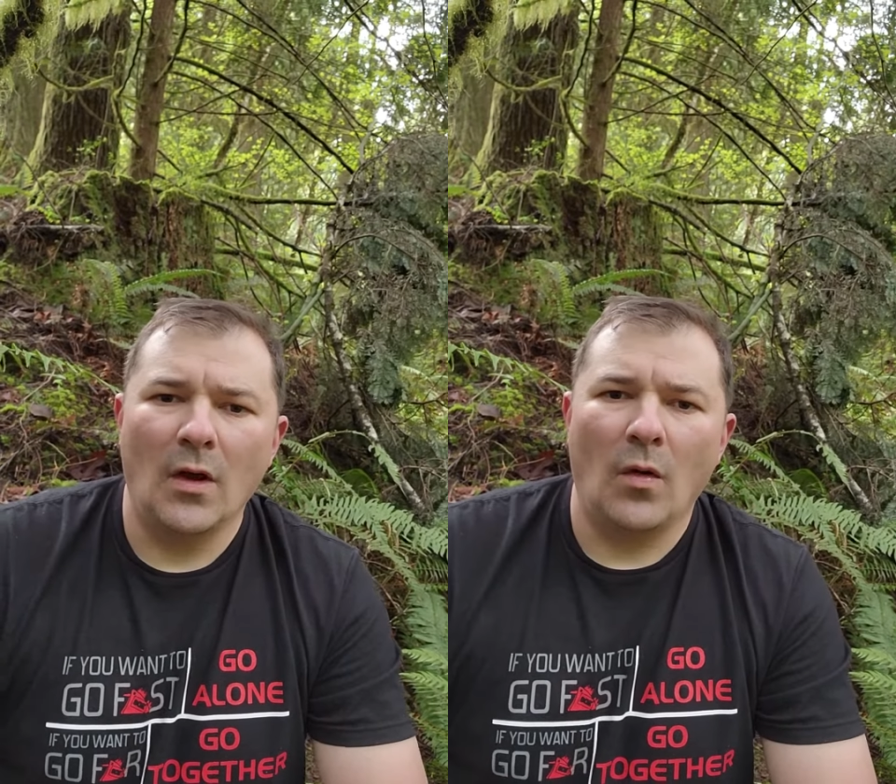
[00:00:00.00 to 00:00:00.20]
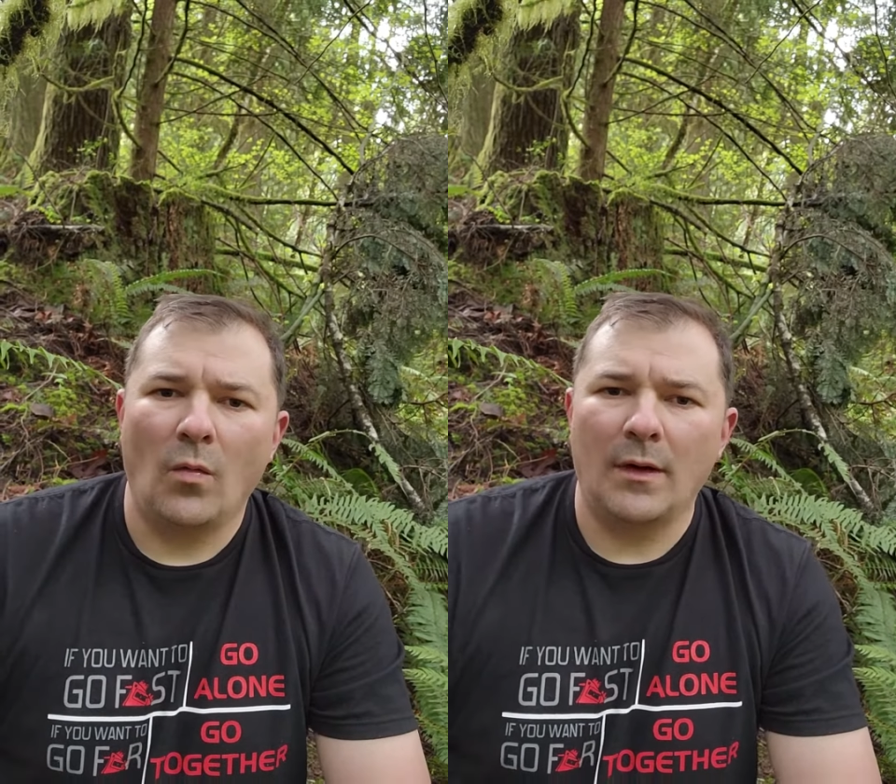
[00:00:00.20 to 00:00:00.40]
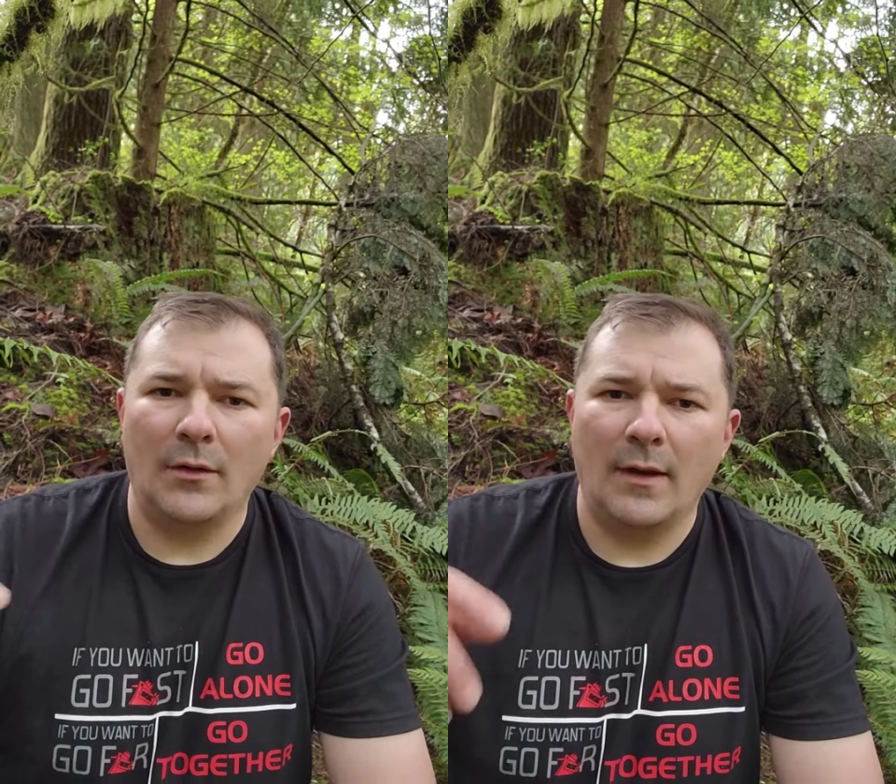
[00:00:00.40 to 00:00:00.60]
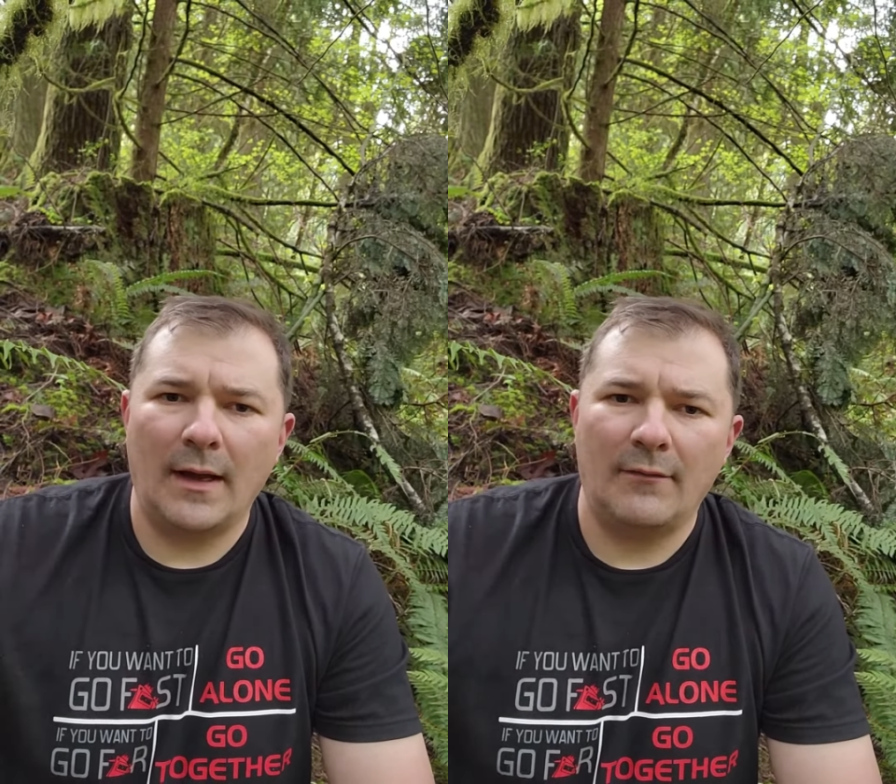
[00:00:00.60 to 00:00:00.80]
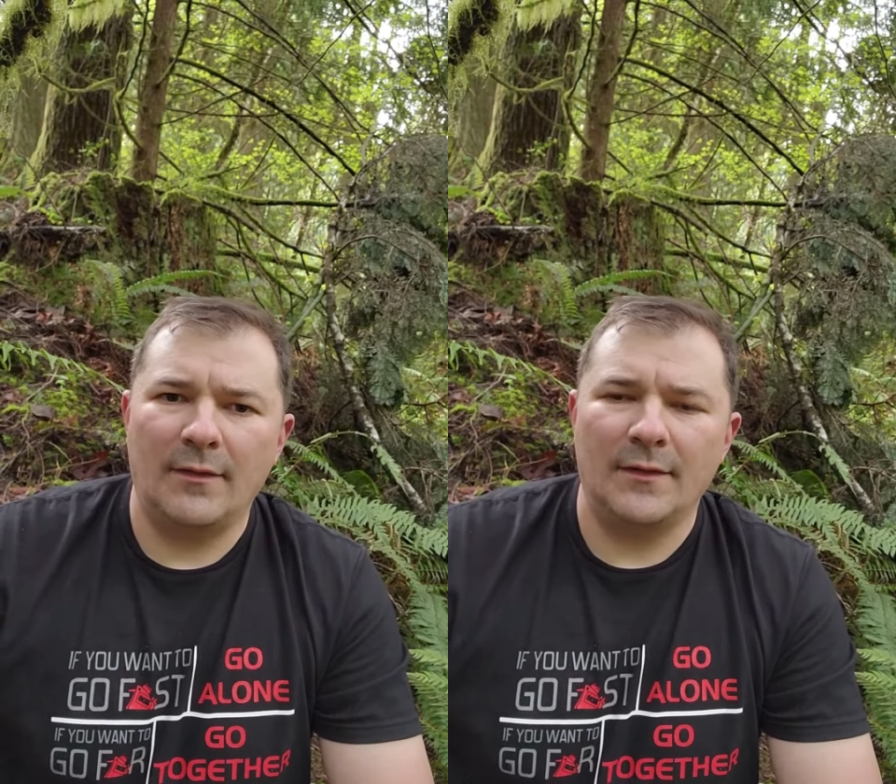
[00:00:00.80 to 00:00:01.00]
what you
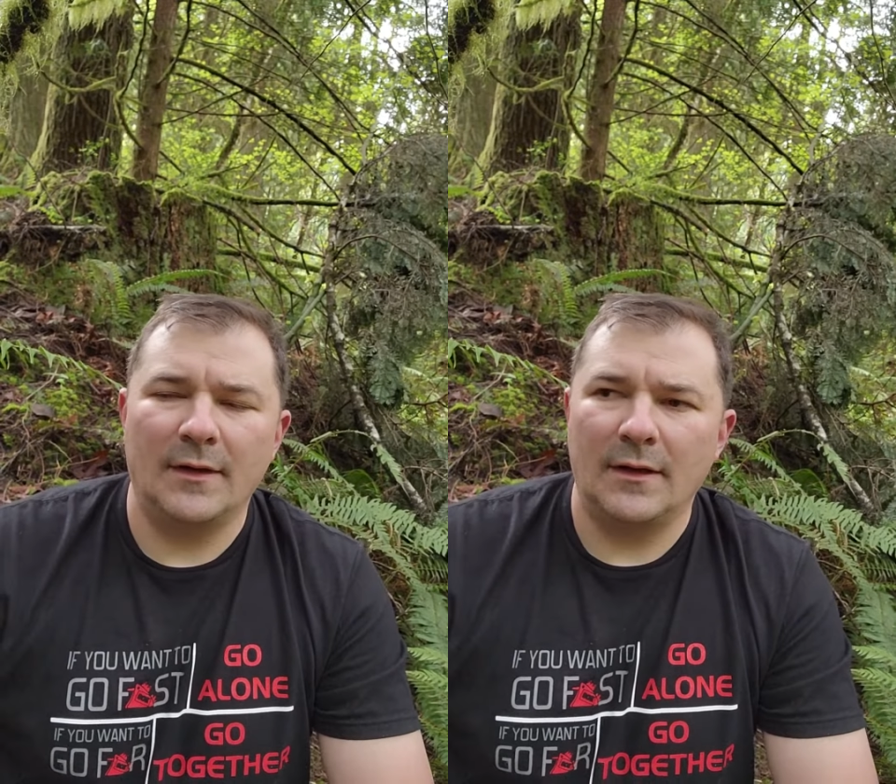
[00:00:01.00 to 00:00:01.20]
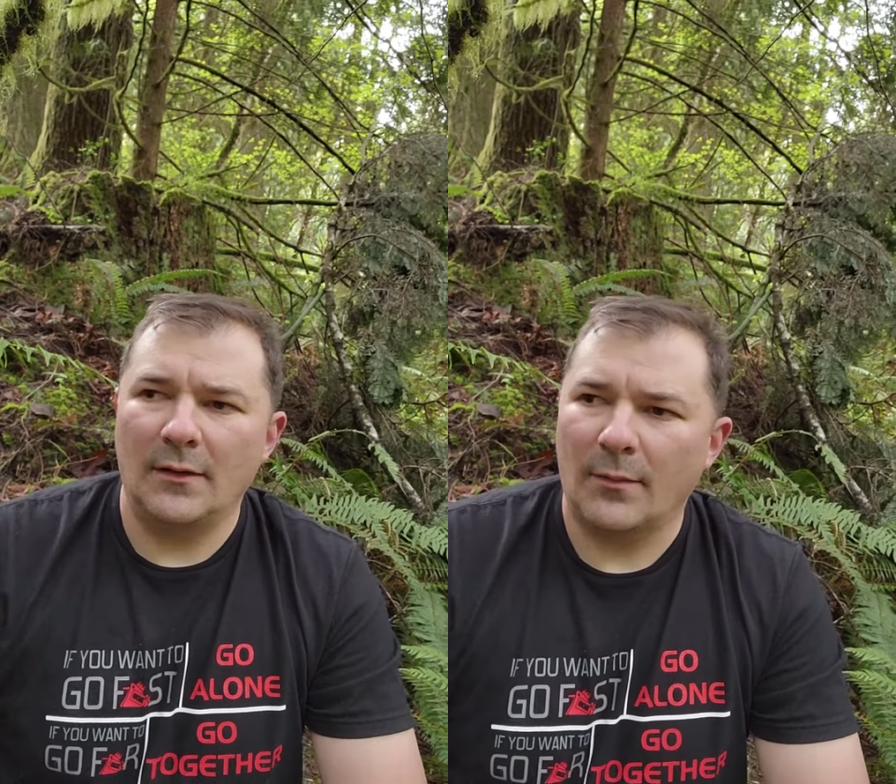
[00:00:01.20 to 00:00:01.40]
have visiting your